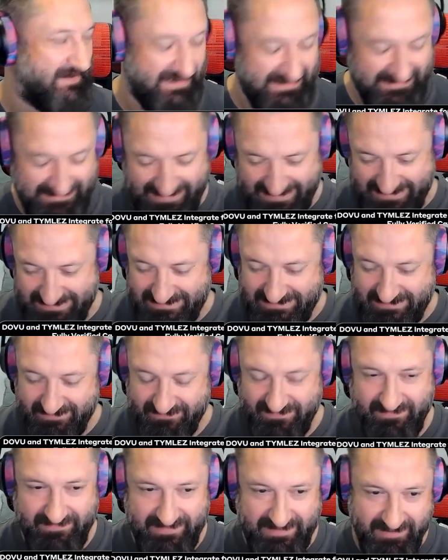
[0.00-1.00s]
one of the dangers of
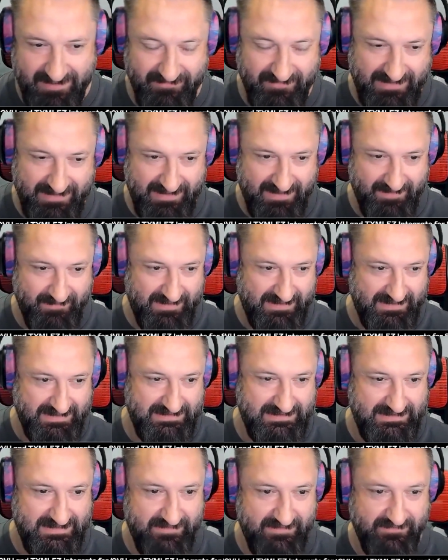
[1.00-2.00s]
living over here
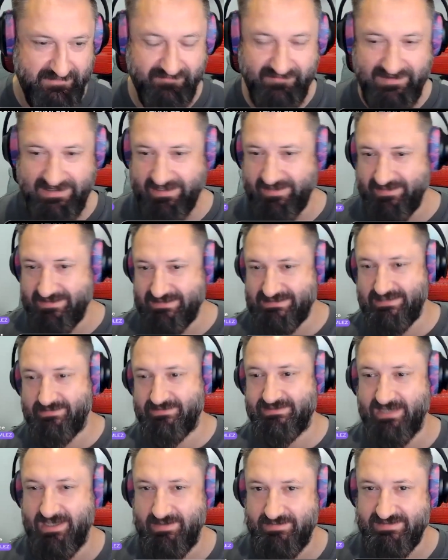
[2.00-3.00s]
because you're never really on the same
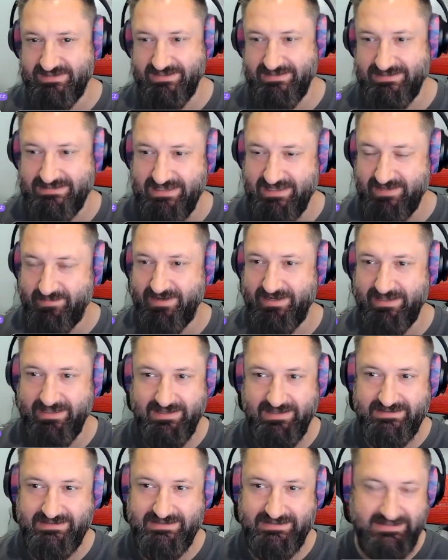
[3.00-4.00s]
time zone as anybody
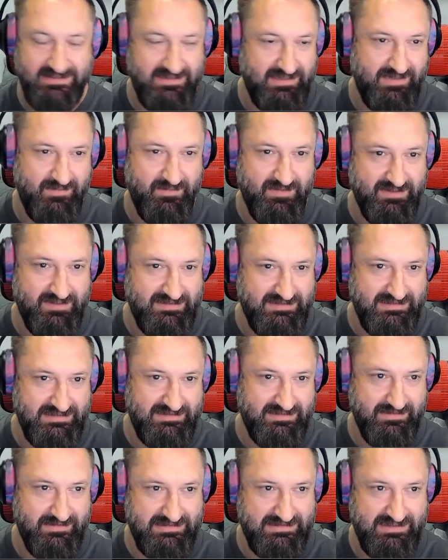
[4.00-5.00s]
else who's in the community.
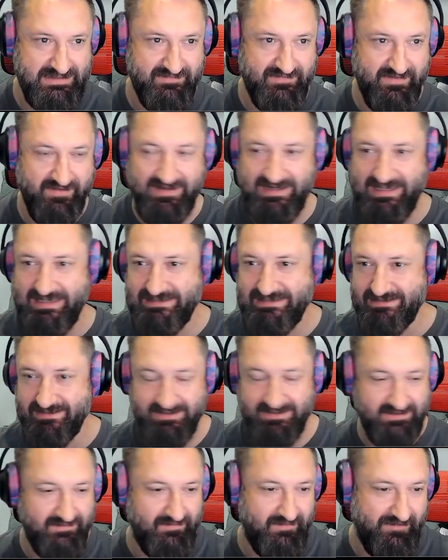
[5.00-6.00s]
So it's either very late at
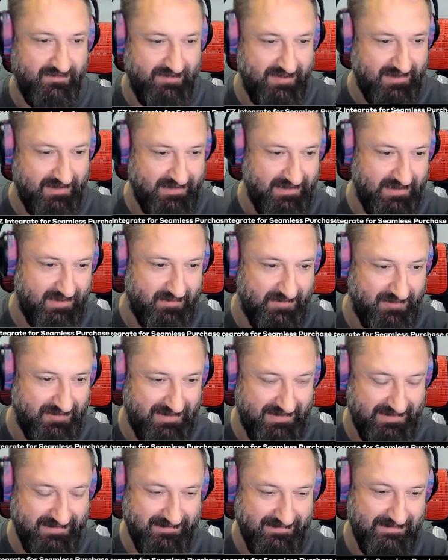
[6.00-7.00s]
night or very early in the
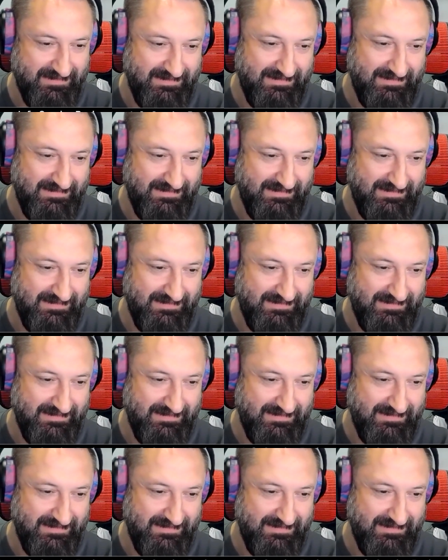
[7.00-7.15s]
morning.